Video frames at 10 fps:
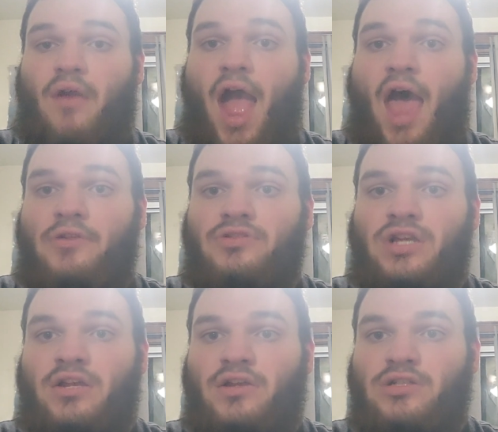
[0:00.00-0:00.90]
to do
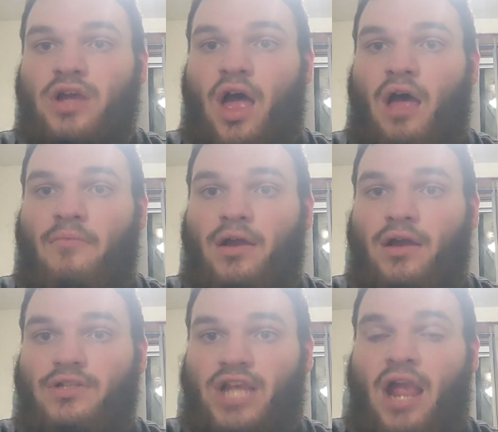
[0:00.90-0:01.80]
Allison, Tom,
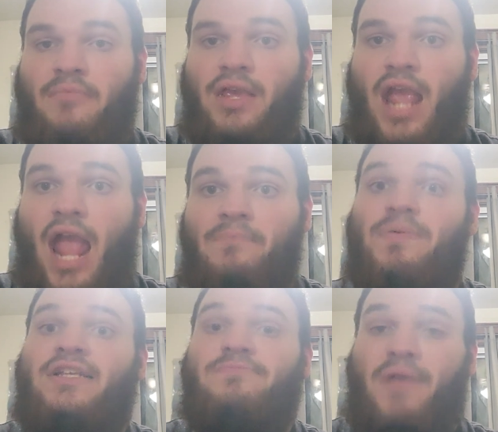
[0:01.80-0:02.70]
Sammy, and
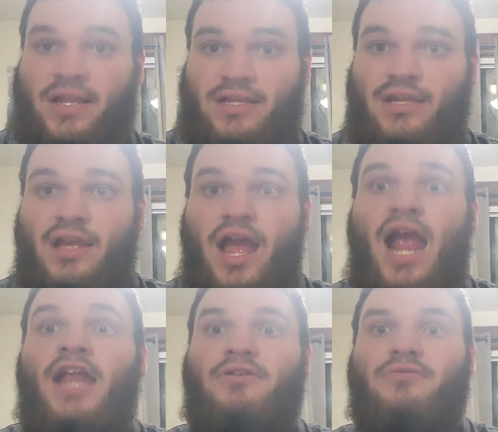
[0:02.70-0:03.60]
Beast Bendy,
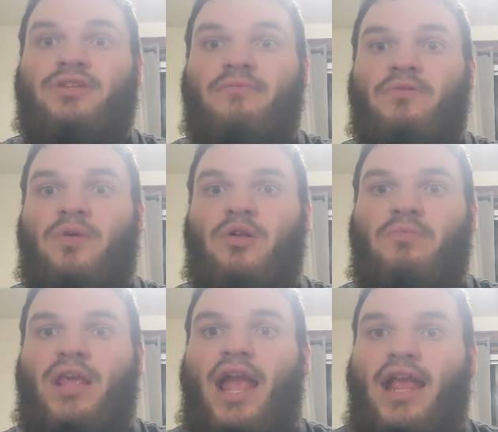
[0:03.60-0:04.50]
and there was even going to
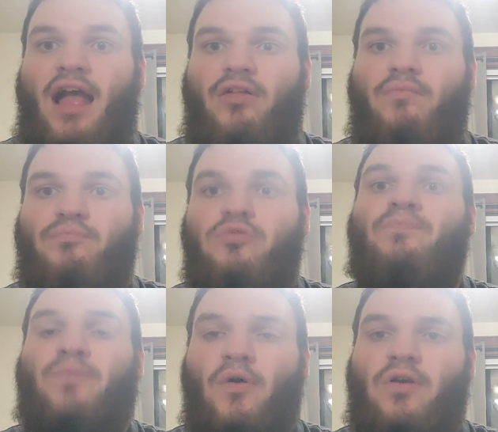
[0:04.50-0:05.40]
be a yellow
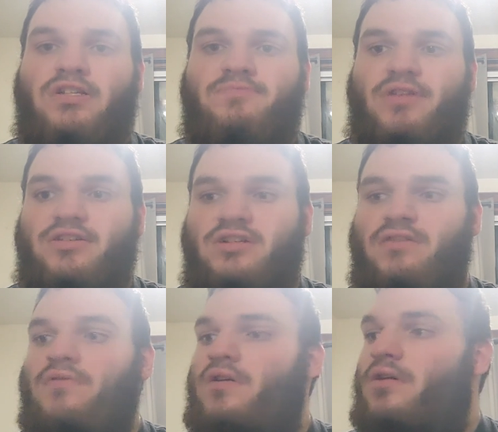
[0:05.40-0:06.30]
Boris
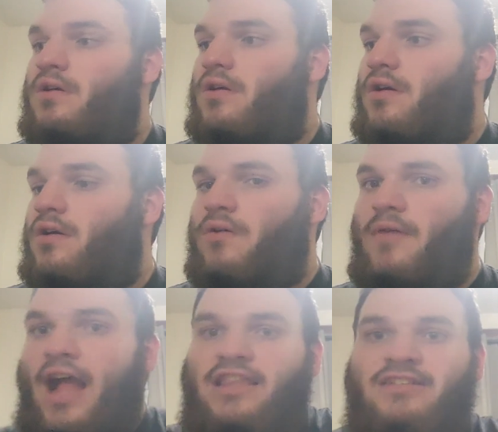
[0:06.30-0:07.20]
plushie.
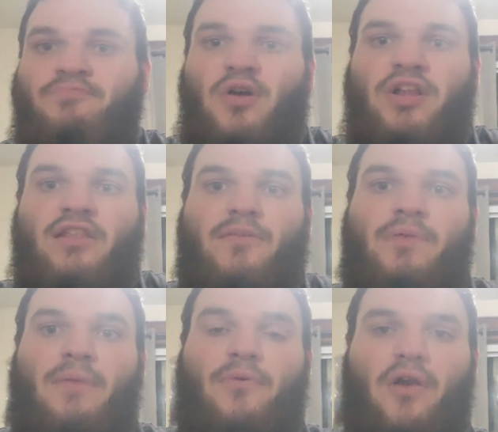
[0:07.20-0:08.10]
At this point, either
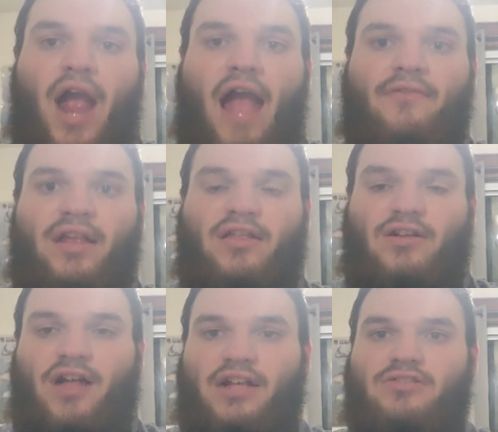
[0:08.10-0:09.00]
people are having it in their
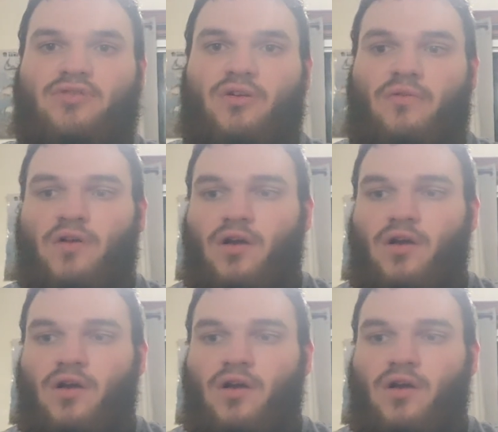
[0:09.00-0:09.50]
collection or...